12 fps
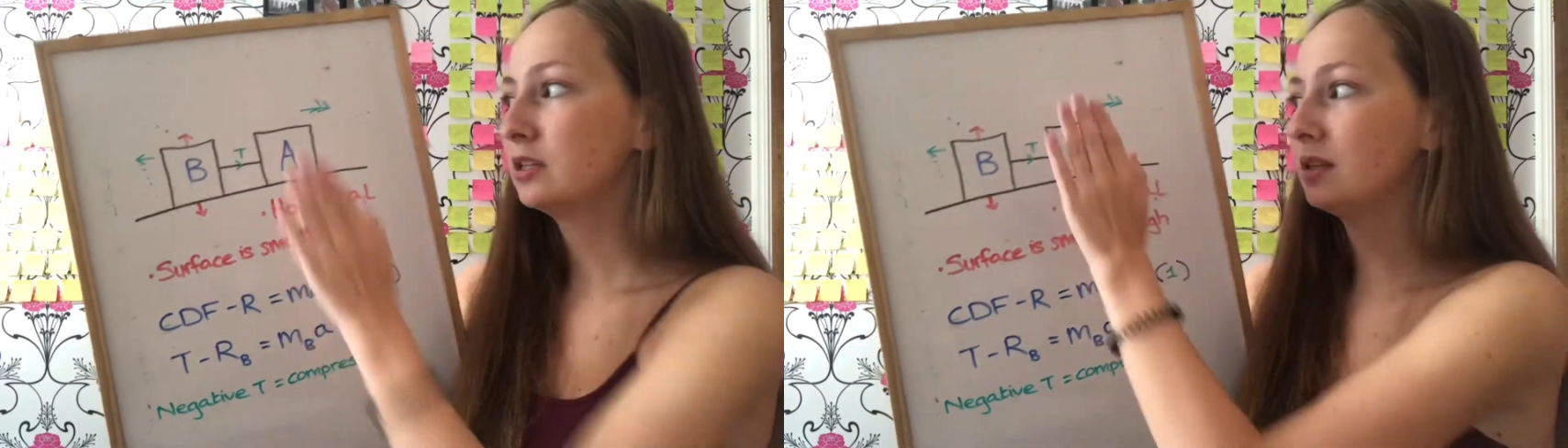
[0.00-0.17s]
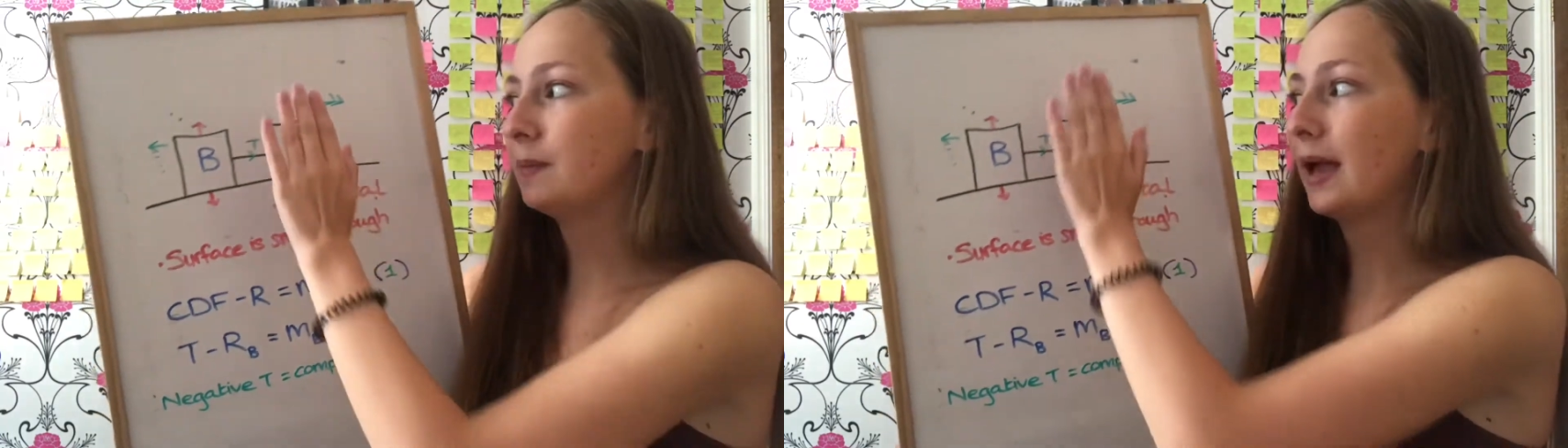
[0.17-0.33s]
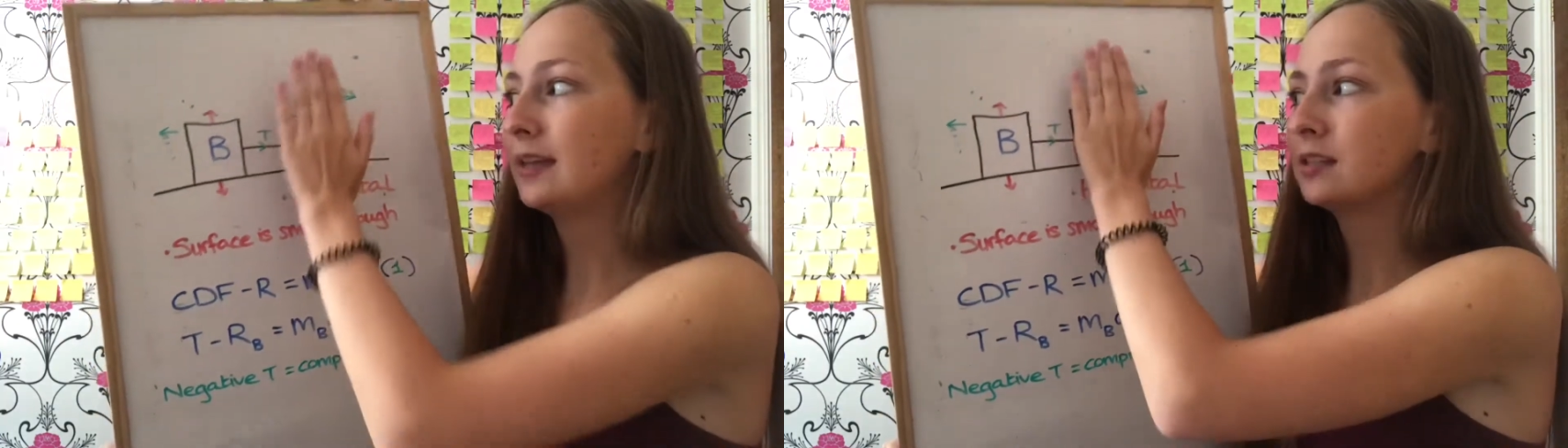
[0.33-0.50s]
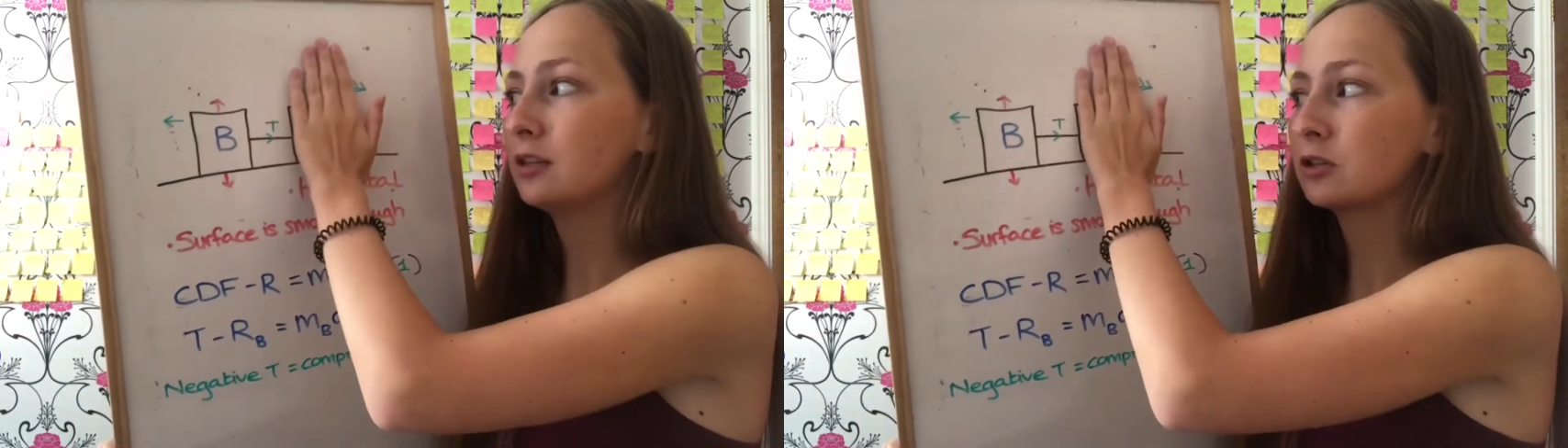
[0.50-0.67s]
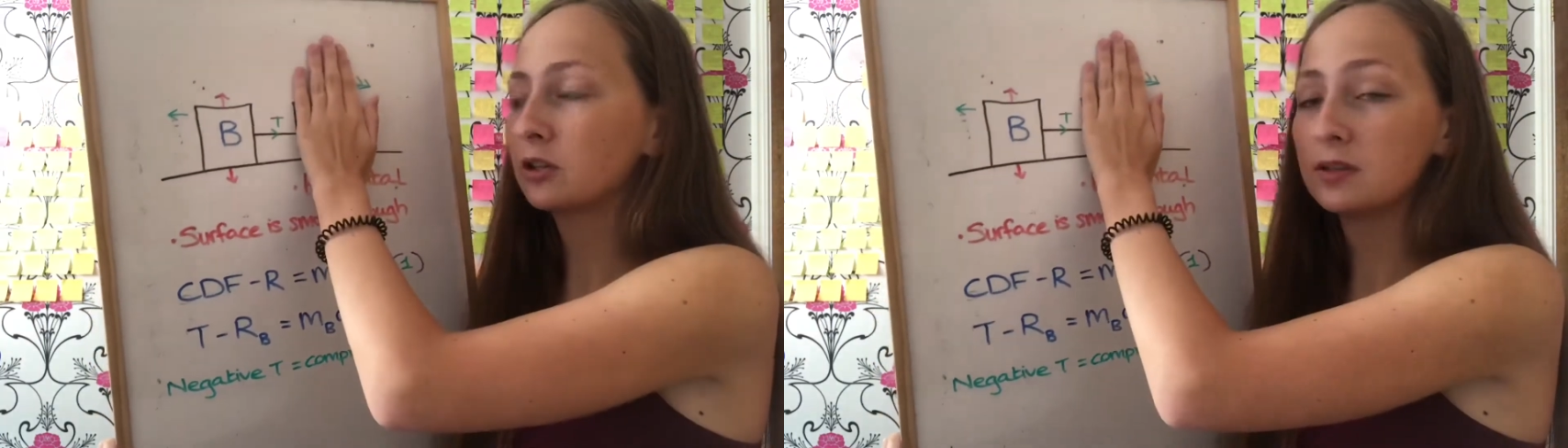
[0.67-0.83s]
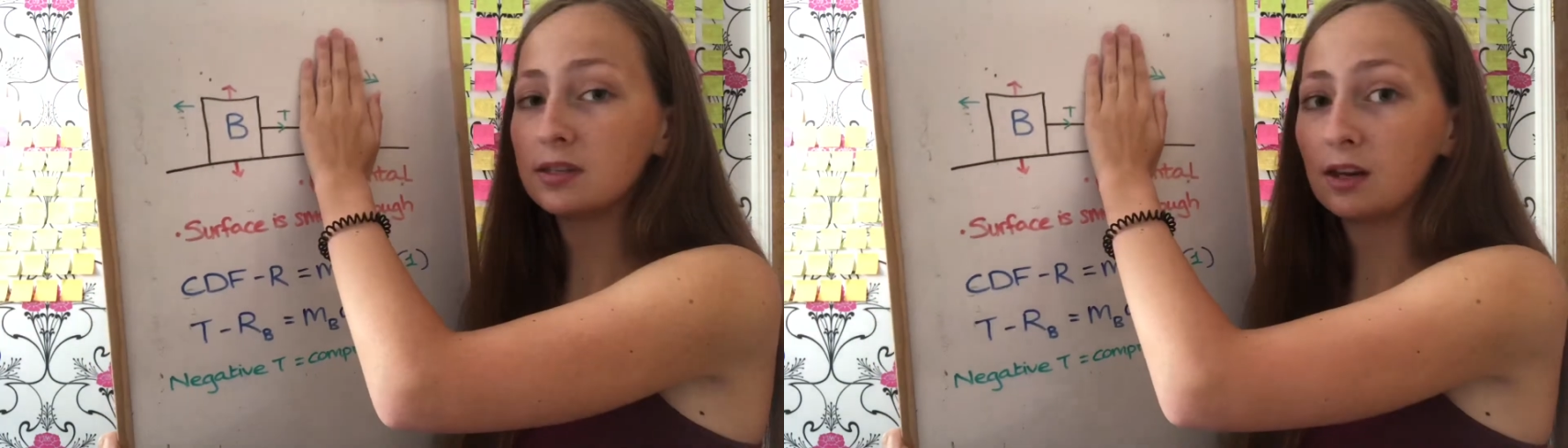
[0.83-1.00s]
So you basically
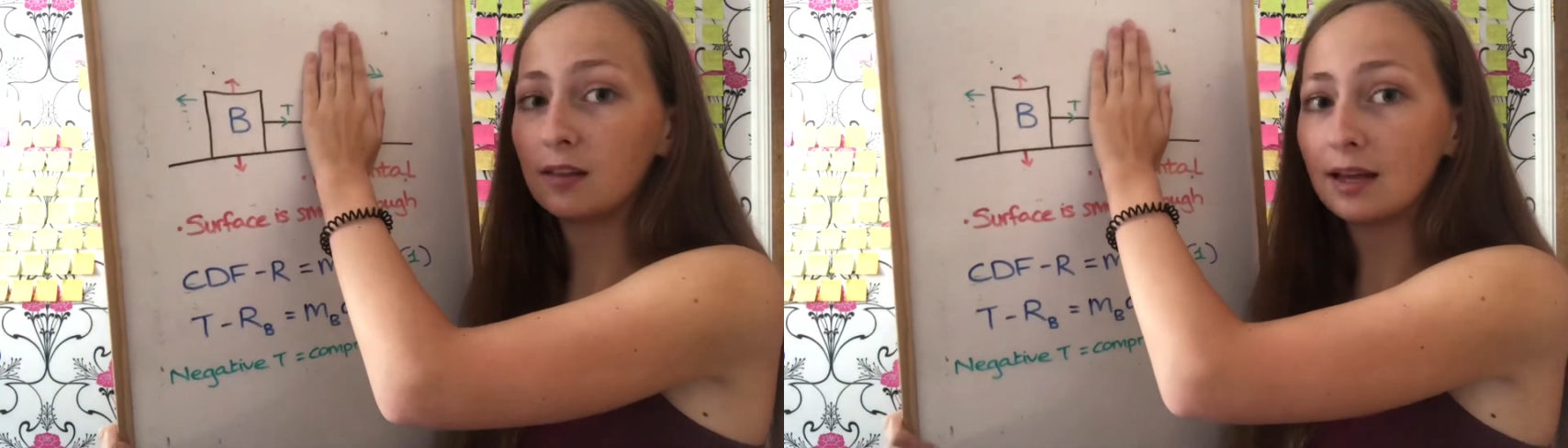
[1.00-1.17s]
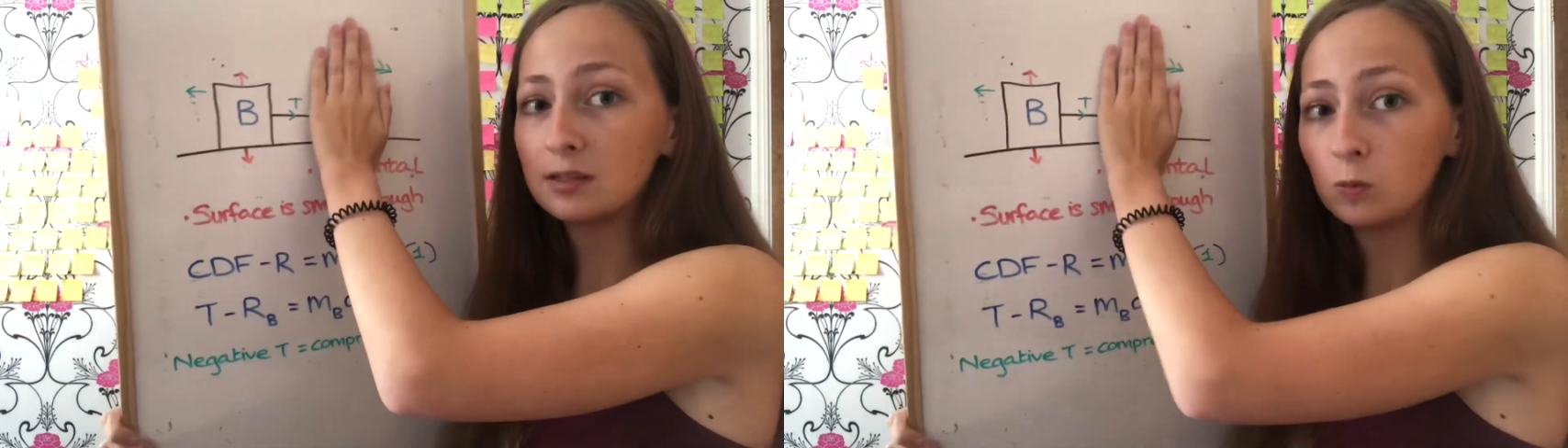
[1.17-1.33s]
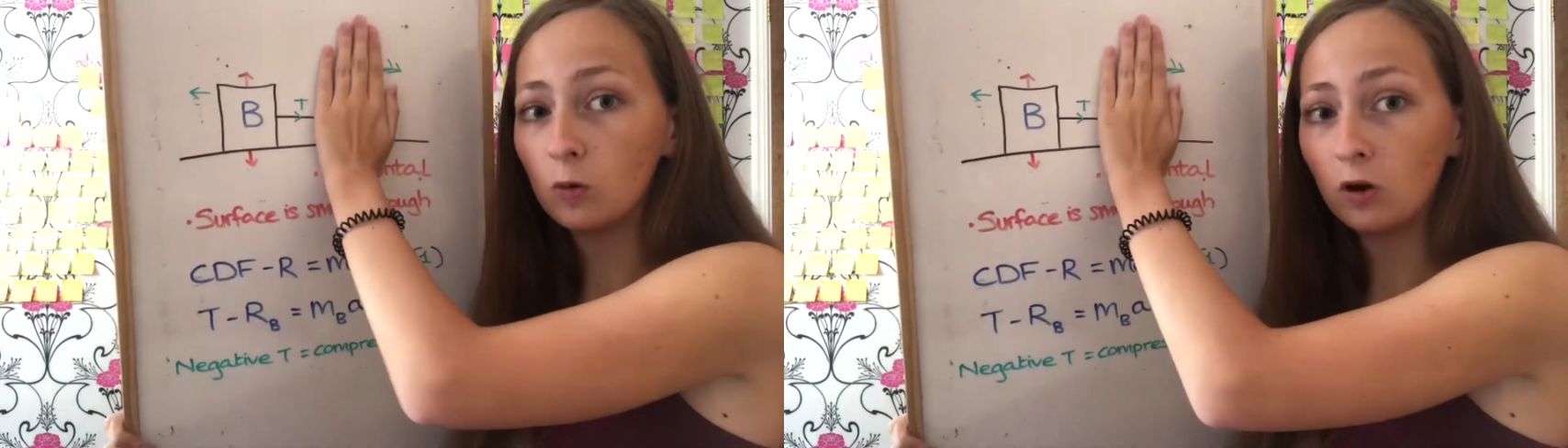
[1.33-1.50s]
just consider that as